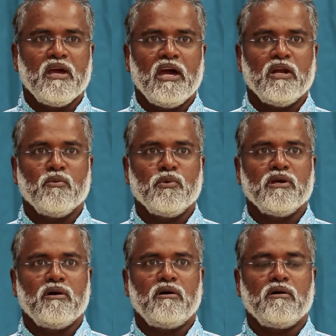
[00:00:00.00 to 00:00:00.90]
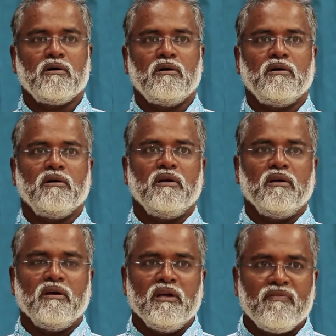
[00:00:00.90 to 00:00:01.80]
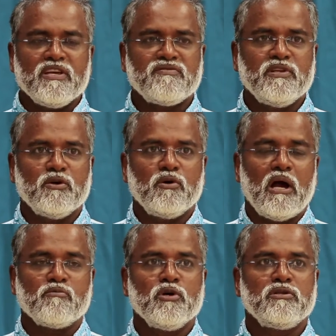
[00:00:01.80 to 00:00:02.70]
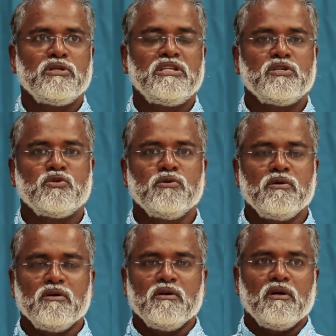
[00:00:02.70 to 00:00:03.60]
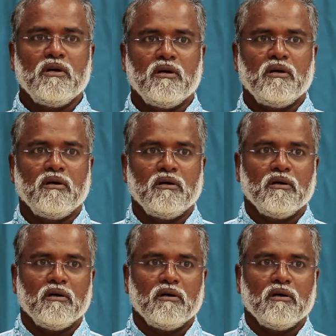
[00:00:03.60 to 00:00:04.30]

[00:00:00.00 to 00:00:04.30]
And we are, uh, in this video, I'm going to teach you uh,